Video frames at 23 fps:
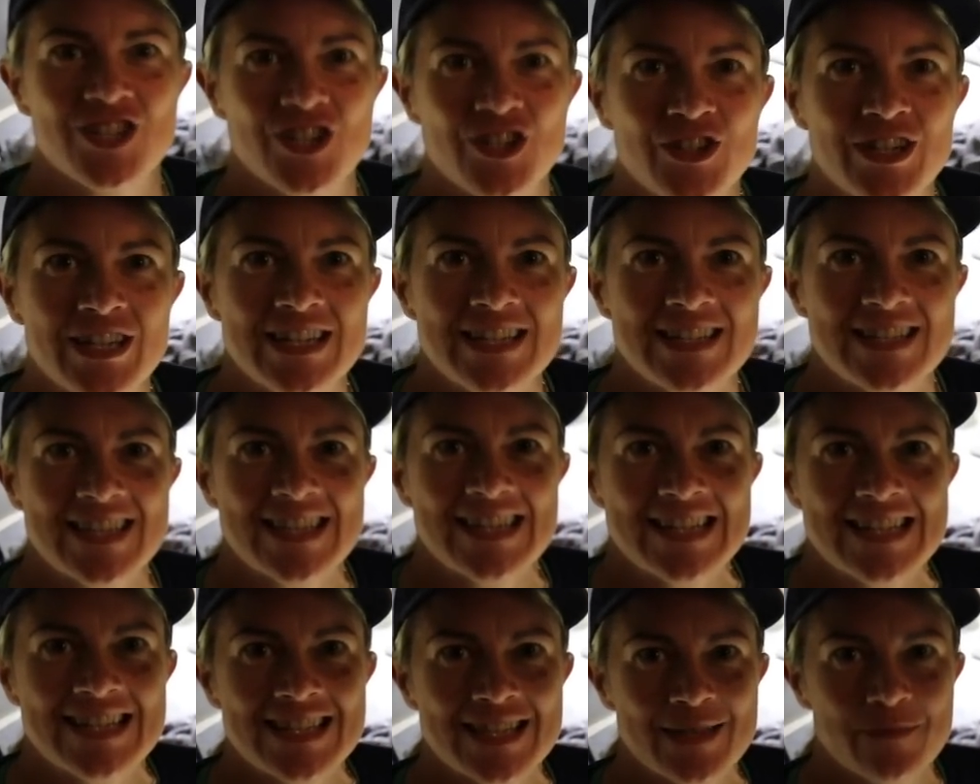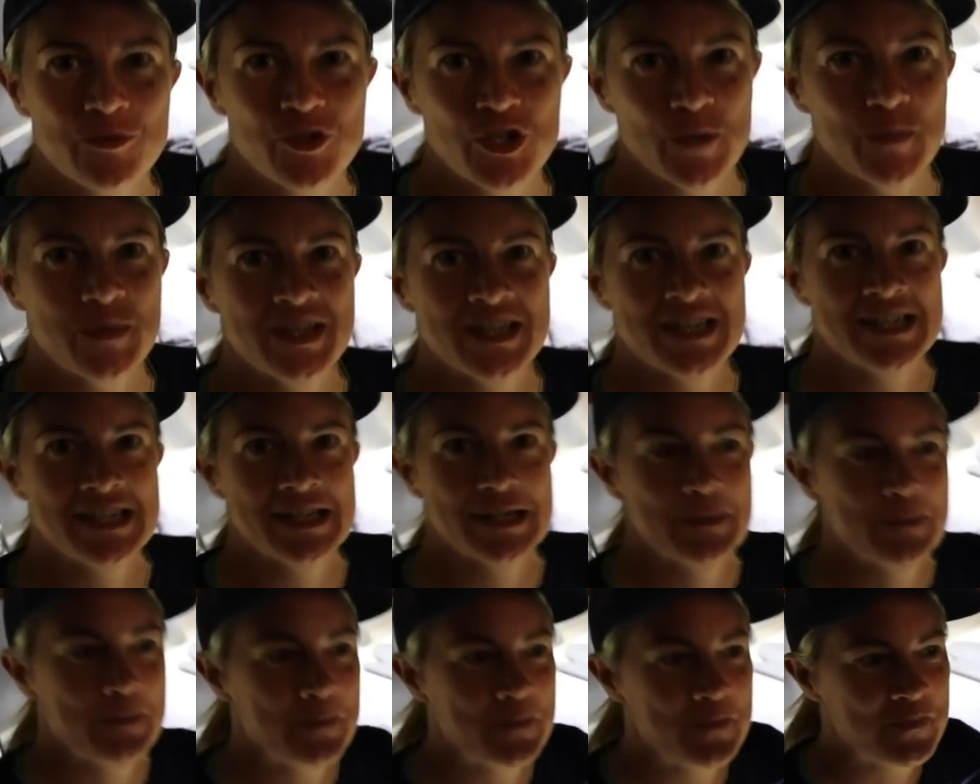so he's getting some chips and
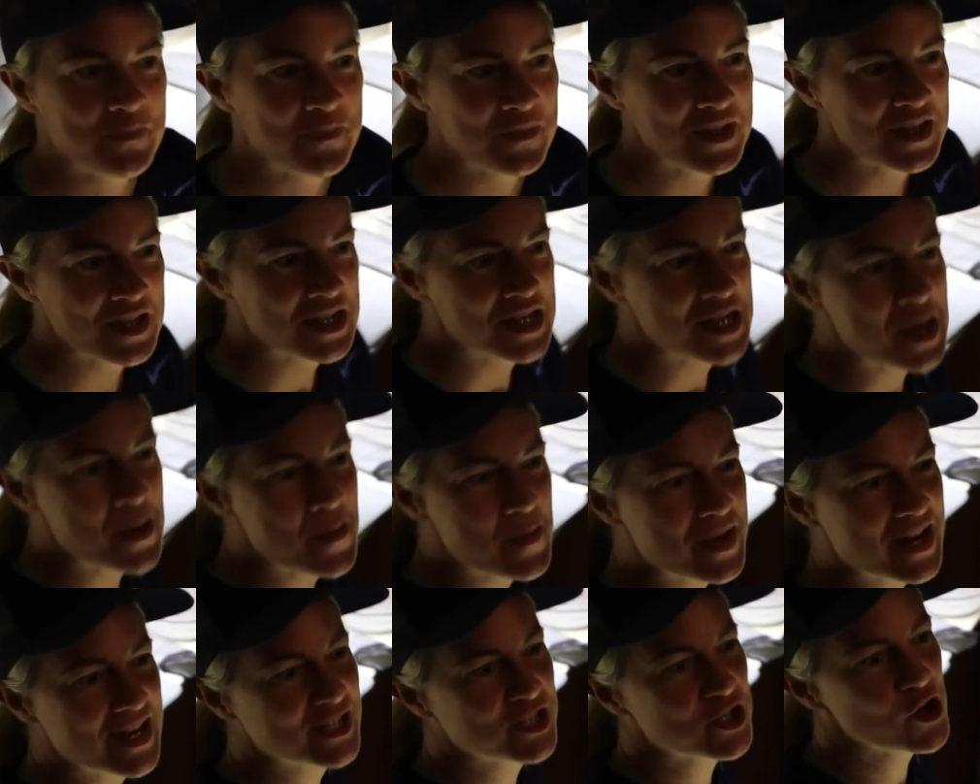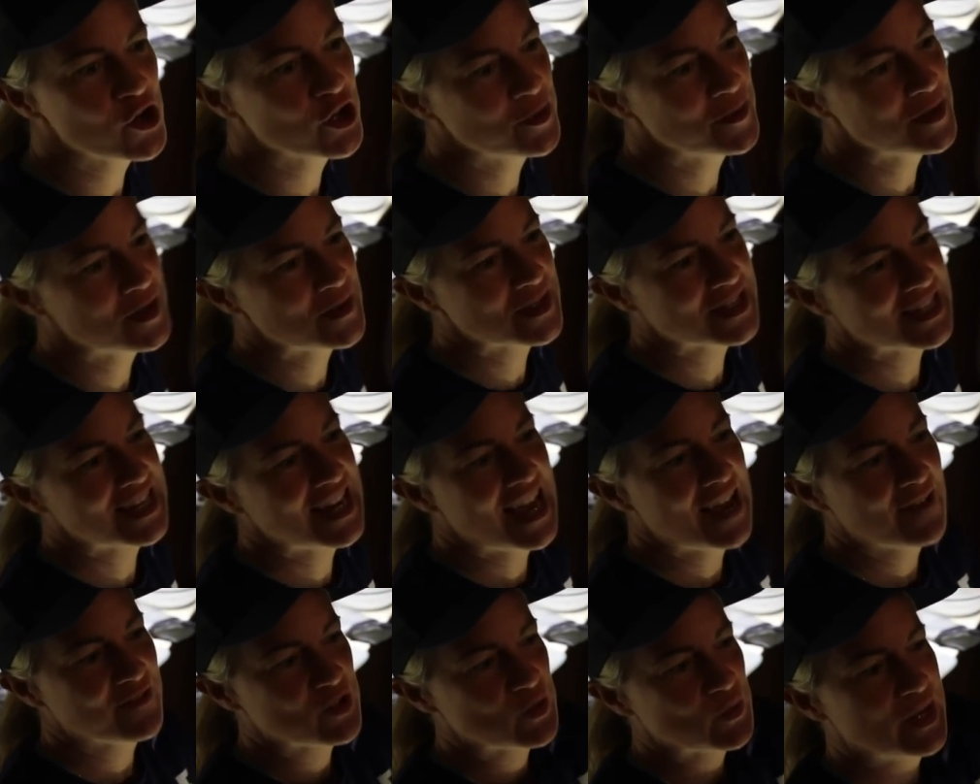dip. Oh, geez. But I told him he was gonna
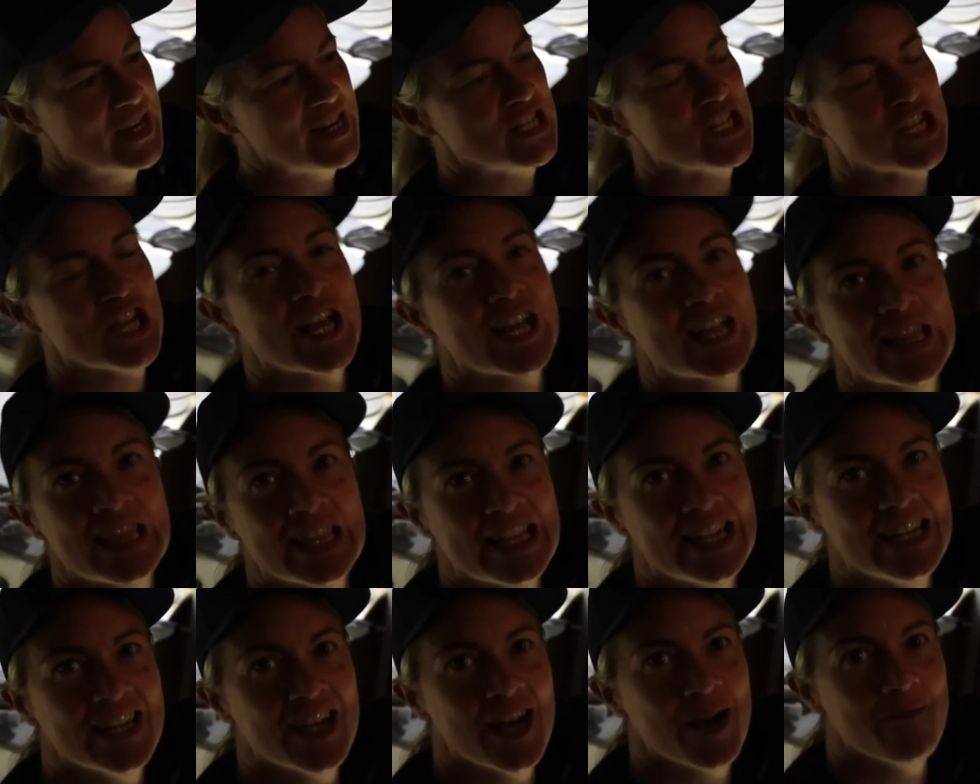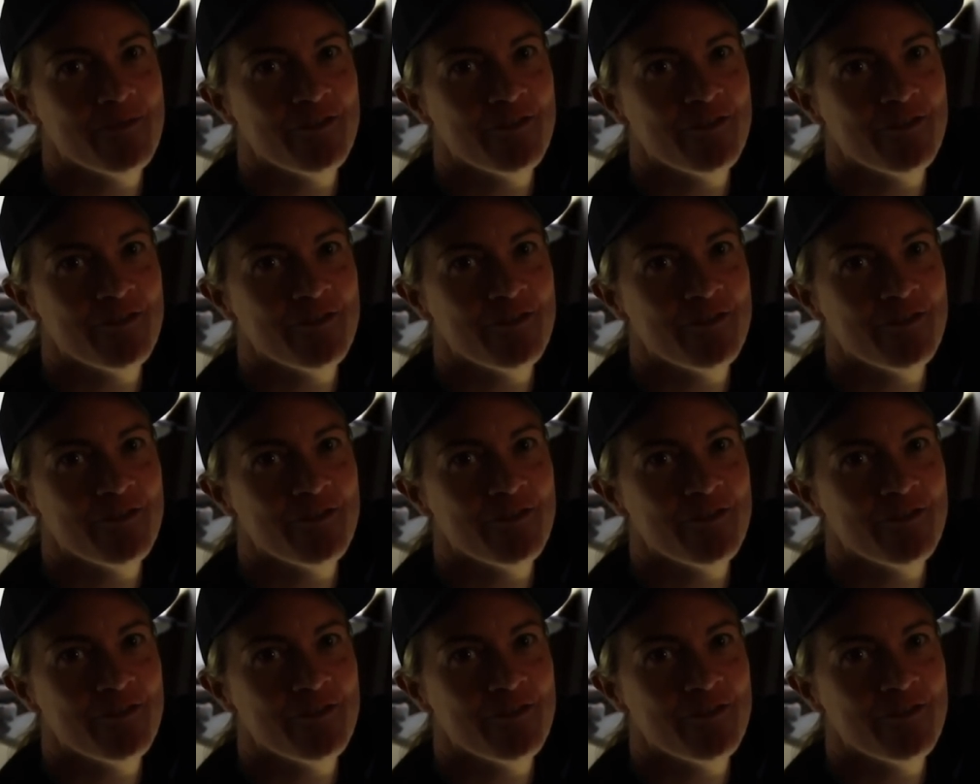have to wait till I cleaned up